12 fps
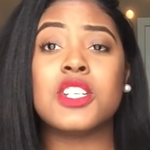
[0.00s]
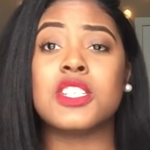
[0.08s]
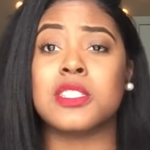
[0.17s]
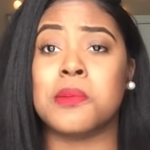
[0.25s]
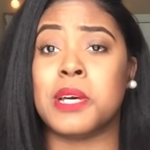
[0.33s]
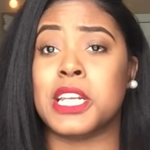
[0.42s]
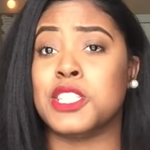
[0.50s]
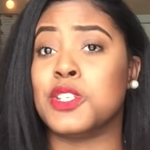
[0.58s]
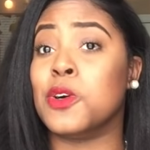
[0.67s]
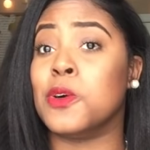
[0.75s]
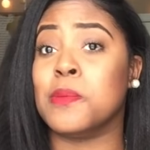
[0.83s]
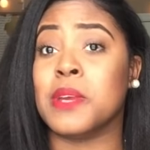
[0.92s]
Somebody
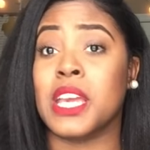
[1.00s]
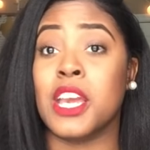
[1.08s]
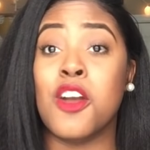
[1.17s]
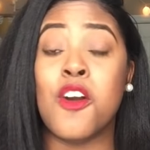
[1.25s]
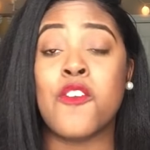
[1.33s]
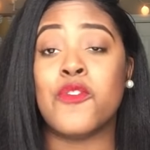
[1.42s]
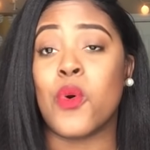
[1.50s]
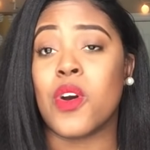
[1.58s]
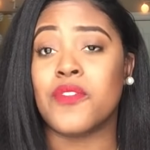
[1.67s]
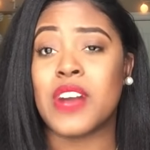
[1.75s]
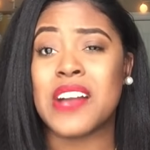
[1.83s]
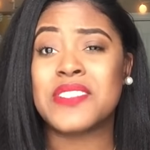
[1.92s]
told me 4 or
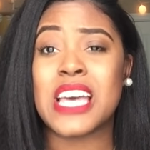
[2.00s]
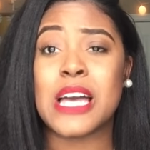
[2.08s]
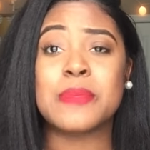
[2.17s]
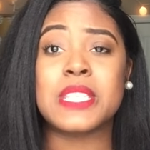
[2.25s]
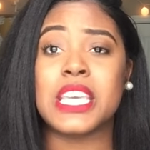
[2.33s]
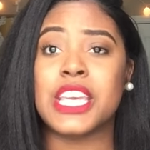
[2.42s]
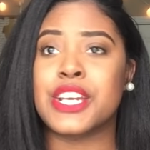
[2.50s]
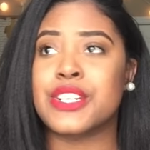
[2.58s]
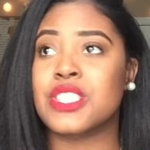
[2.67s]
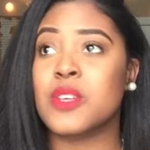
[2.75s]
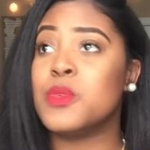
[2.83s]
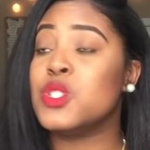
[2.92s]
5 times a year.
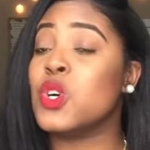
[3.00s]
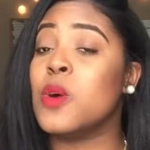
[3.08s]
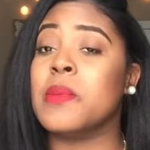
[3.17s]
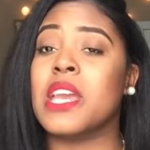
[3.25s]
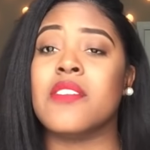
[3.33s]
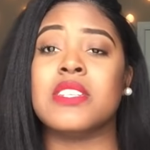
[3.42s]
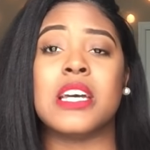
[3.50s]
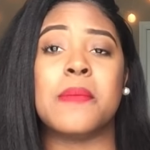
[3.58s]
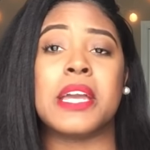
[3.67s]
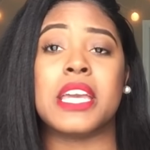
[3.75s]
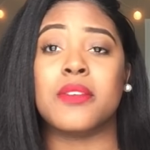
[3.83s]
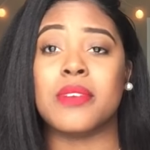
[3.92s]
Someone told me every time I
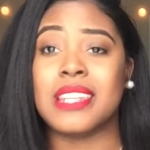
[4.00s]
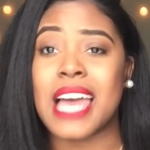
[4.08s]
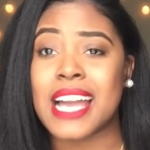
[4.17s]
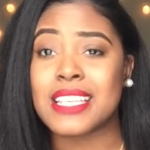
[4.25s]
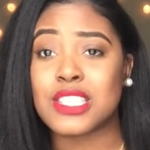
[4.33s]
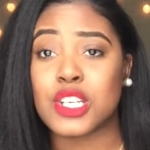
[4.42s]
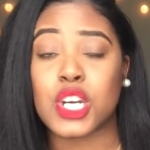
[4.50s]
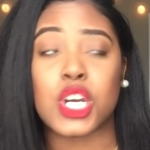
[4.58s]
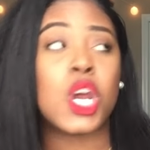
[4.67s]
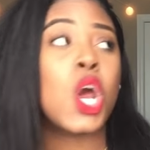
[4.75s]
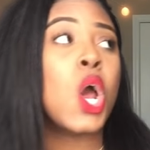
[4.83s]
get a relaxer